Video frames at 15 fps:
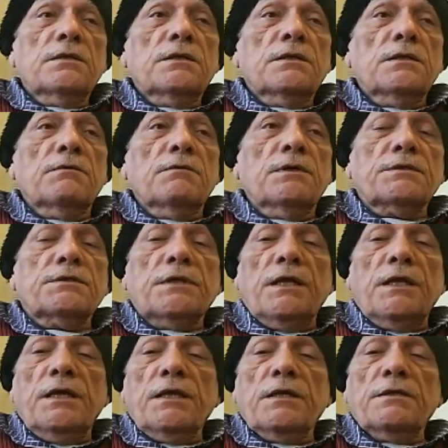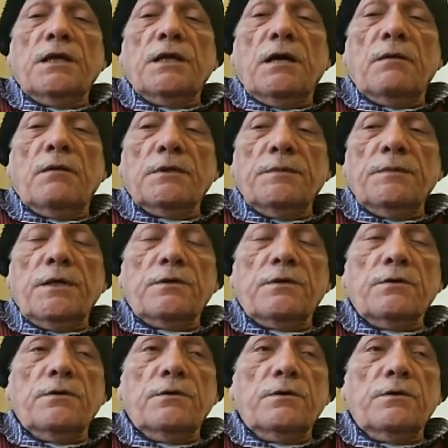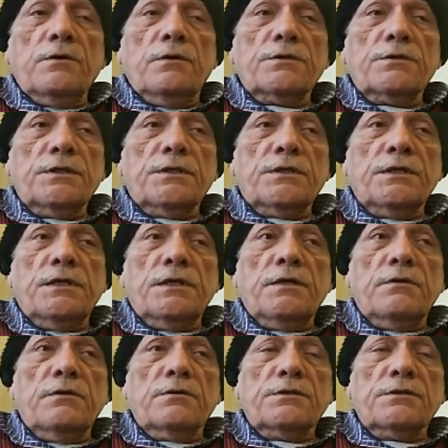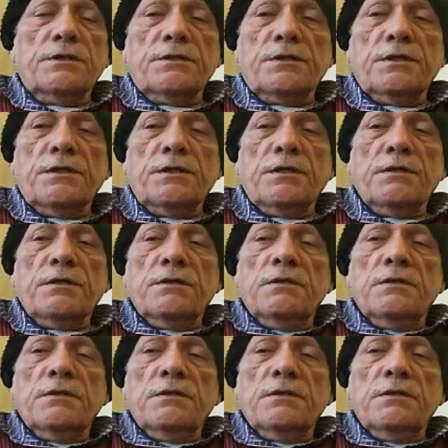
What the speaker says: He was saying, "Yahan mat baitho, don't sit here, don't sit here.